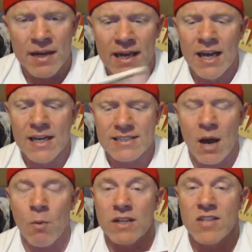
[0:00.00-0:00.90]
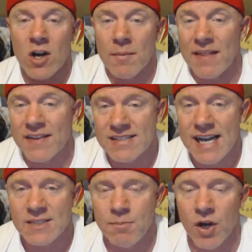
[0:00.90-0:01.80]
because I want to talk about this
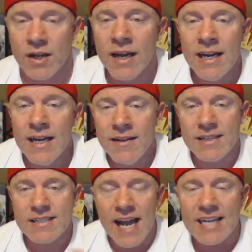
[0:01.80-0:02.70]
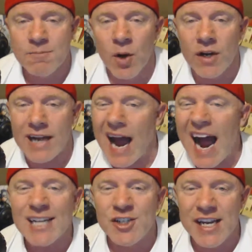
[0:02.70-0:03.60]
next book. This next book,
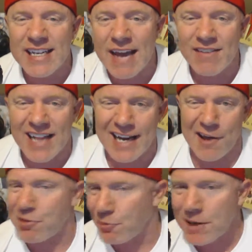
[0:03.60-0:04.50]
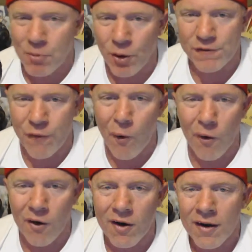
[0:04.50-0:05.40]
IGN gave it like a
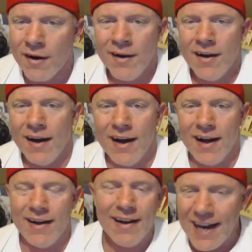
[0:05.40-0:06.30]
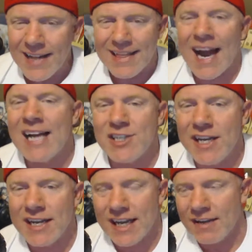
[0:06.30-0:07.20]
3.4. Anything
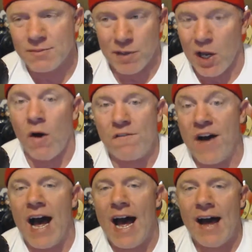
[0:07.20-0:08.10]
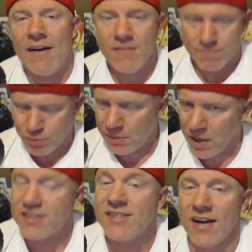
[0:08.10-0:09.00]
IGN gives below a 5 pretty
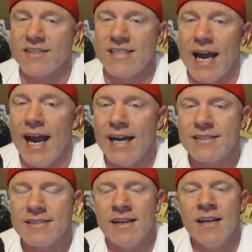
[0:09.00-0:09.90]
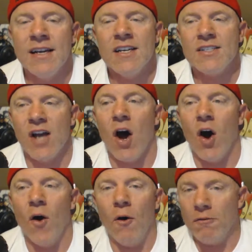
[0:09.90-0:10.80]
much sucks ass.
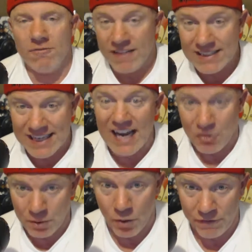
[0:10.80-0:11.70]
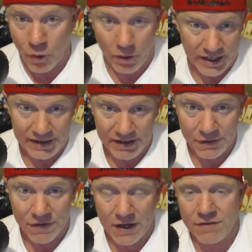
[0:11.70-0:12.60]
So this got a 3.4, didn't even get
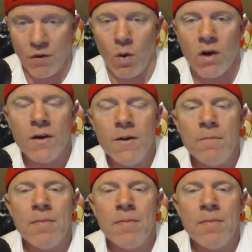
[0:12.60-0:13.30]
a fucking 4.